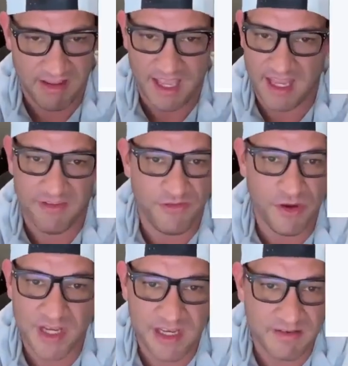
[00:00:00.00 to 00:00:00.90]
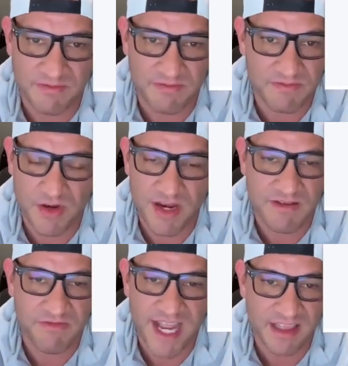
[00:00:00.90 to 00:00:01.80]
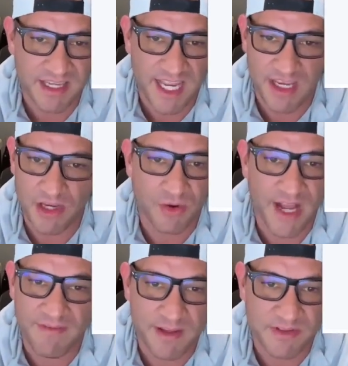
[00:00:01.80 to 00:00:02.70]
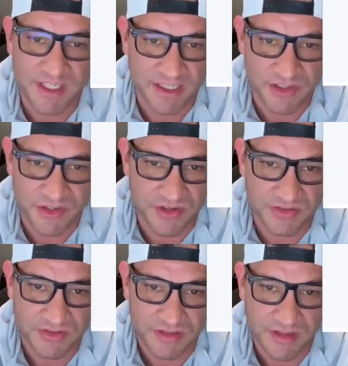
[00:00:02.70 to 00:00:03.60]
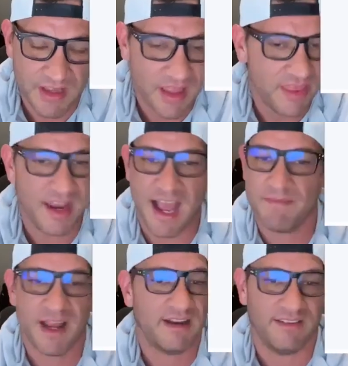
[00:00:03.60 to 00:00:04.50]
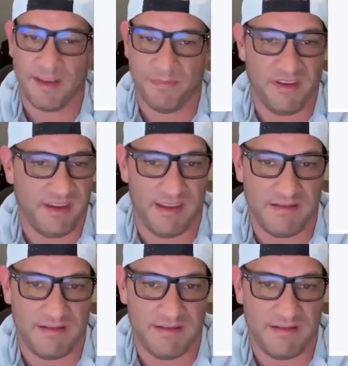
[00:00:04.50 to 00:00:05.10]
And if you didn't validate, you don't have them signatures, then I'm not accepting it.